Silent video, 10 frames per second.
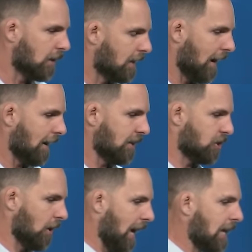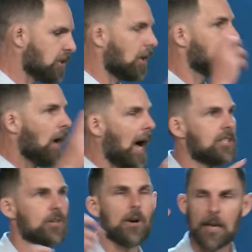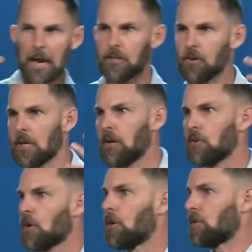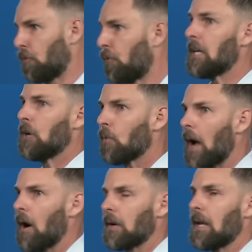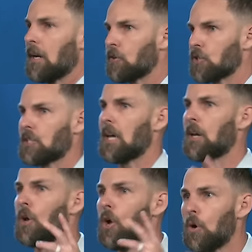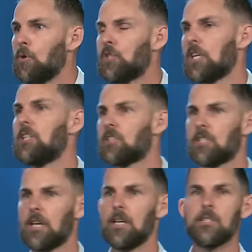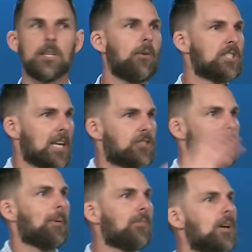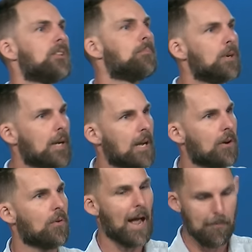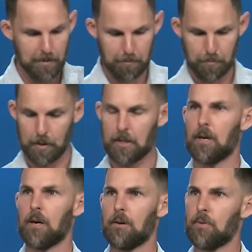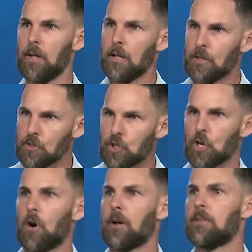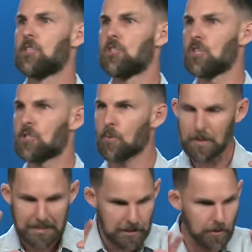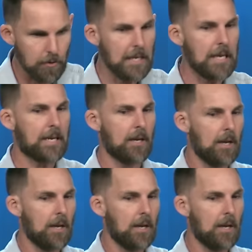could kind of get your hands on, your eyes on, and your ears on to figure out and understand who Jesus is, I would say drop every other book and grab the book of John. This is just a really unique